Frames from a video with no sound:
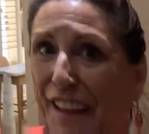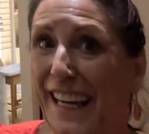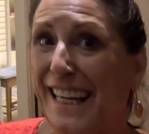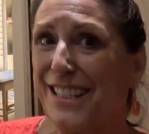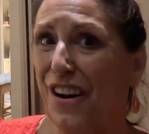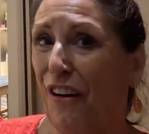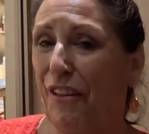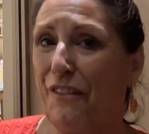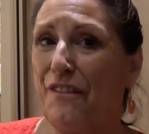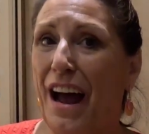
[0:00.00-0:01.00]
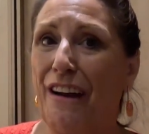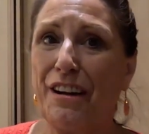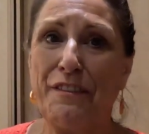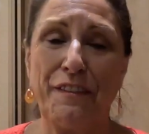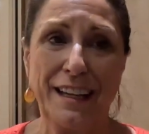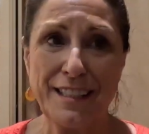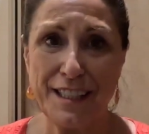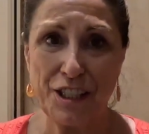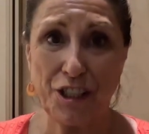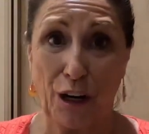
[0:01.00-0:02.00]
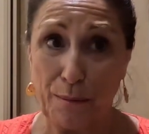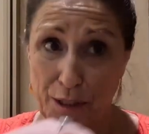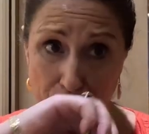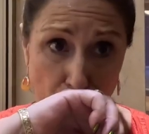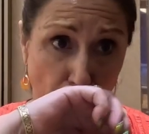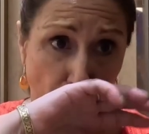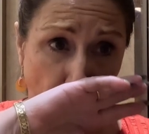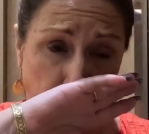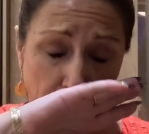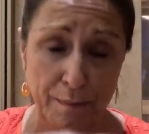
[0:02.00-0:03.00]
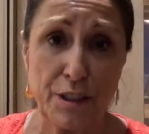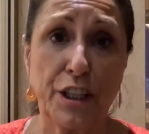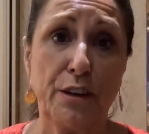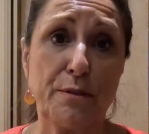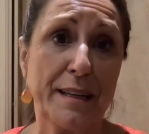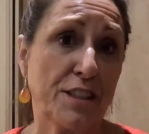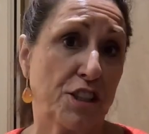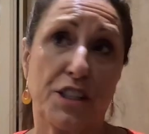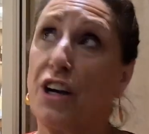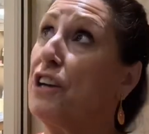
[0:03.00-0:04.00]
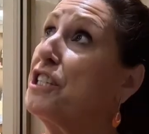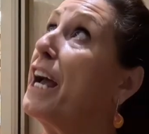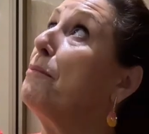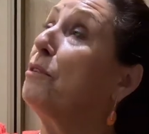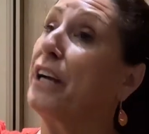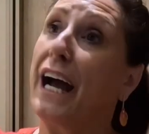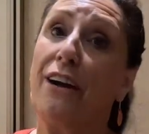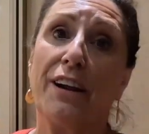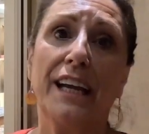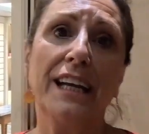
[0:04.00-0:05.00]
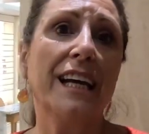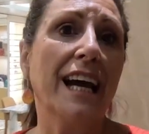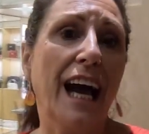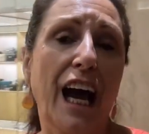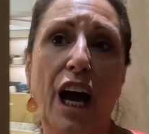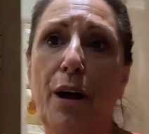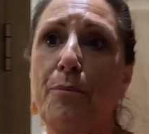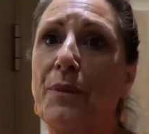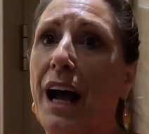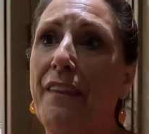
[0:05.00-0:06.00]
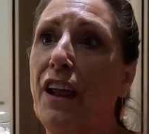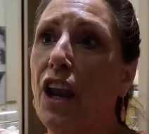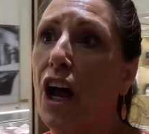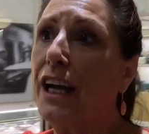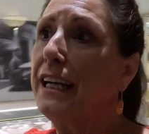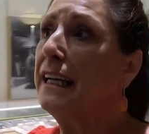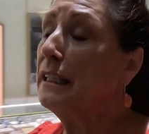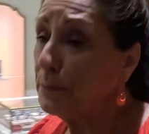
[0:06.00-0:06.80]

These are the very fancy shops, excuse me, such as Cartier, Bulgari, and the like.